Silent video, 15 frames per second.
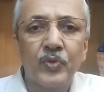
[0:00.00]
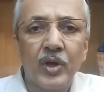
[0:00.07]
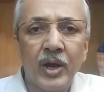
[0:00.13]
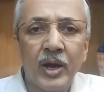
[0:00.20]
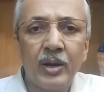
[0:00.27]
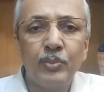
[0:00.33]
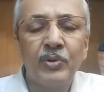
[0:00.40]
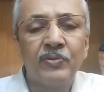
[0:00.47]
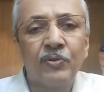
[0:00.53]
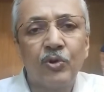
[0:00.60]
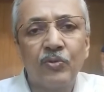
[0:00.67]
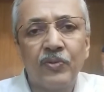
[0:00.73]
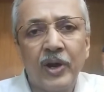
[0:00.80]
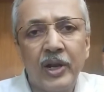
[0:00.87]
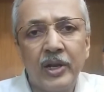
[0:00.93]
and
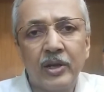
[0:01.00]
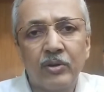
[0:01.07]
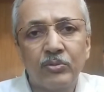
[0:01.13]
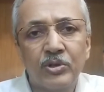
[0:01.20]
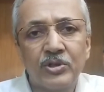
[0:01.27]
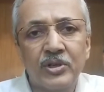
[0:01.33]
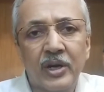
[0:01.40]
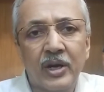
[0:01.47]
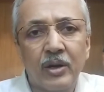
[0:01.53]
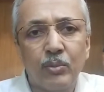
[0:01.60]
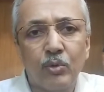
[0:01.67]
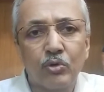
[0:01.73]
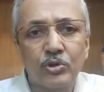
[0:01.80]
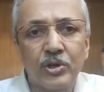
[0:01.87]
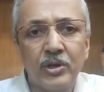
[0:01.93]
before filing of the second
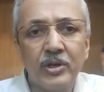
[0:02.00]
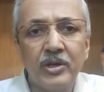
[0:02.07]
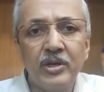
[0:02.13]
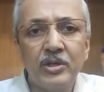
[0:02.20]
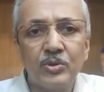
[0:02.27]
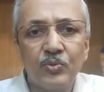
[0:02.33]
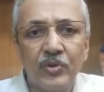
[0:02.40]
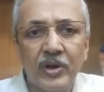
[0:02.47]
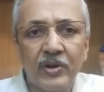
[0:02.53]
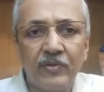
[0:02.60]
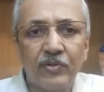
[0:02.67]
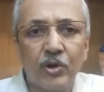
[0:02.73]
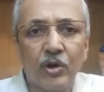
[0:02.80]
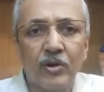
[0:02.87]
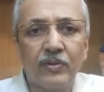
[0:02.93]
motion, is
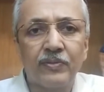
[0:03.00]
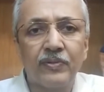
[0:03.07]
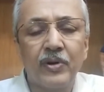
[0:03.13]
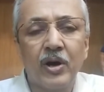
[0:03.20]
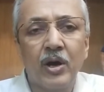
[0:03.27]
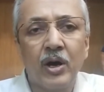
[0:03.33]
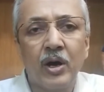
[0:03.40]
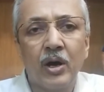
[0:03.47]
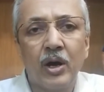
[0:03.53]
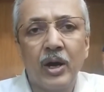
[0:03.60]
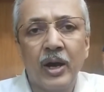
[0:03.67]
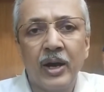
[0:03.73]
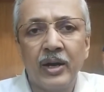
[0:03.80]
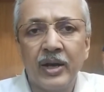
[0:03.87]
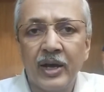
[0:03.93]
waived off
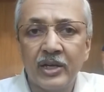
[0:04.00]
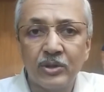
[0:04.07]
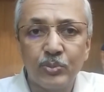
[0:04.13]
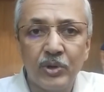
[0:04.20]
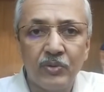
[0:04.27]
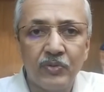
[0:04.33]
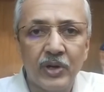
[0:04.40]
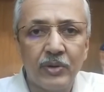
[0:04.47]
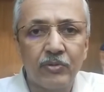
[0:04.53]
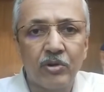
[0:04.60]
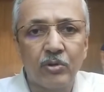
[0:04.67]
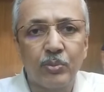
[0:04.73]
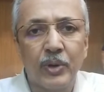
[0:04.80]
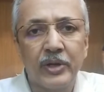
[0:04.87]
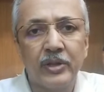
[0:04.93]
and has been waived
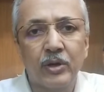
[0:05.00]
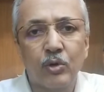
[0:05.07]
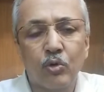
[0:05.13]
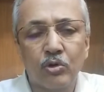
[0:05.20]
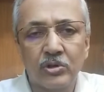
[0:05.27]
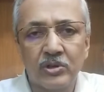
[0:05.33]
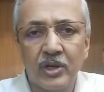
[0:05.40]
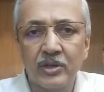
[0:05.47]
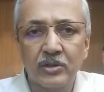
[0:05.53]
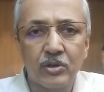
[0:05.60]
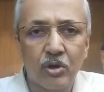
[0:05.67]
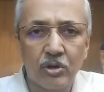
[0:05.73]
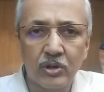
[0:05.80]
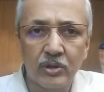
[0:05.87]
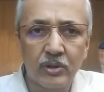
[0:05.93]
out by the courts. That's
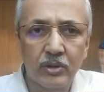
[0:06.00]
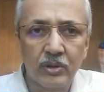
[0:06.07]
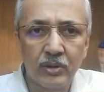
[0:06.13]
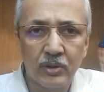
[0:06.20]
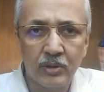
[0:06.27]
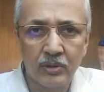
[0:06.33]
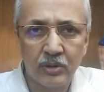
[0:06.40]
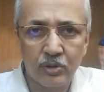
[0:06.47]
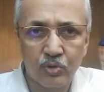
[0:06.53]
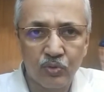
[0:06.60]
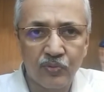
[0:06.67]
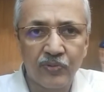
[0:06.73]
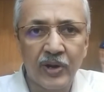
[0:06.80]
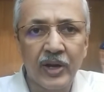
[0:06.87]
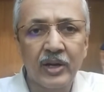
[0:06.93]
not the
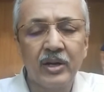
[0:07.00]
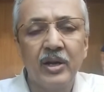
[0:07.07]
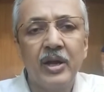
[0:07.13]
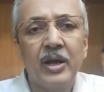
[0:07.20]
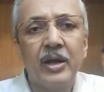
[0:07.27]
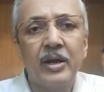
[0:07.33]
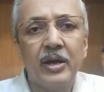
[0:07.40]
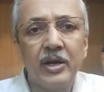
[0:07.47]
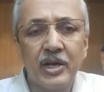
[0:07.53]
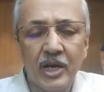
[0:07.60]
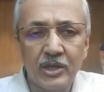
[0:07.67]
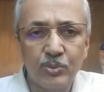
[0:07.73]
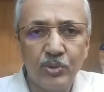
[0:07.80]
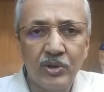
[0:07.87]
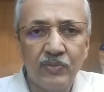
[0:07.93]
true fact. It
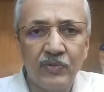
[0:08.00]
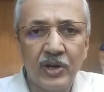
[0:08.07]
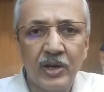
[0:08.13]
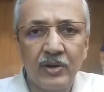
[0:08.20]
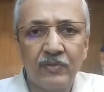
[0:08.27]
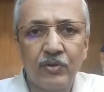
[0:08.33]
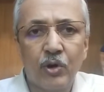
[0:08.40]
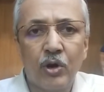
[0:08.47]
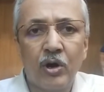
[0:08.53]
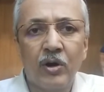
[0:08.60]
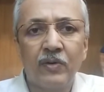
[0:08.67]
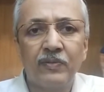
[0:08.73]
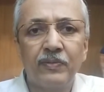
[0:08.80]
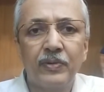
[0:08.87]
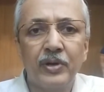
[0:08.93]
has been waived
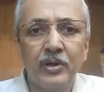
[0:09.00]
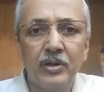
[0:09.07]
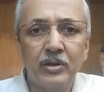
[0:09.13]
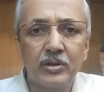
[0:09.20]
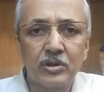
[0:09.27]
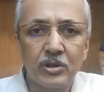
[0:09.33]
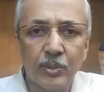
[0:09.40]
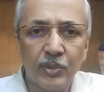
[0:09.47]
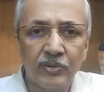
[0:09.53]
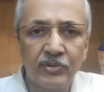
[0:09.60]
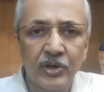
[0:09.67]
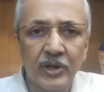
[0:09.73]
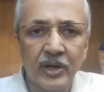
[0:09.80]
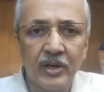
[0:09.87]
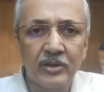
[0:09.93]
off in some
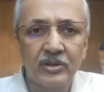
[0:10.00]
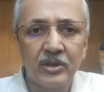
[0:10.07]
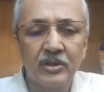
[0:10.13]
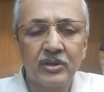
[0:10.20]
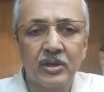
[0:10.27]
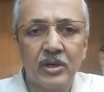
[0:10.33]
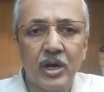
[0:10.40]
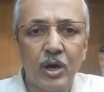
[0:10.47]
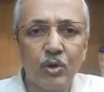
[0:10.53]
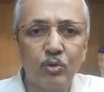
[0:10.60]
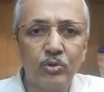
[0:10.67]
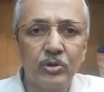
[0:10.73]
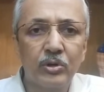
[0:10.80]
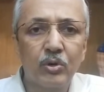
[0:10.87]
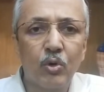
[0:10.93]
of the cases, and
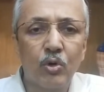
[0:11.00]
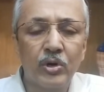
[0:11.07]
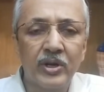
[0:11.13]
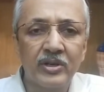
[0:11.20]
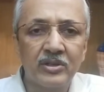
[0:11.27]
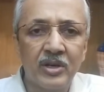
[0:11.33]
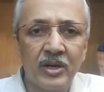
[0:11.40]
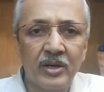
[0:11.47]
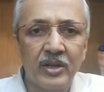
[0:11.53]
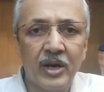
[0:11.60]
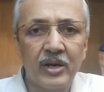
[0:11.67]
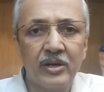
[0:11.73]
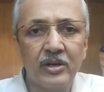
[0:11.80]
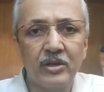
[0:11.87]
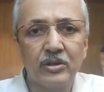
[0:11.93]
now the court has said
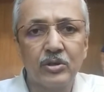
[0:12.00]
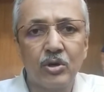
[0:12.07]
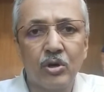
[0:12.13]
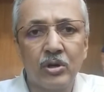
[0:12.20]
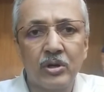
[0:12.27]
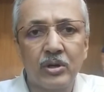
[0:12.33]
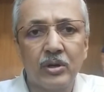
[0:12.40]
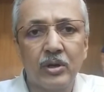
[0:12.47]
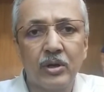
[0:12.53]
that it is not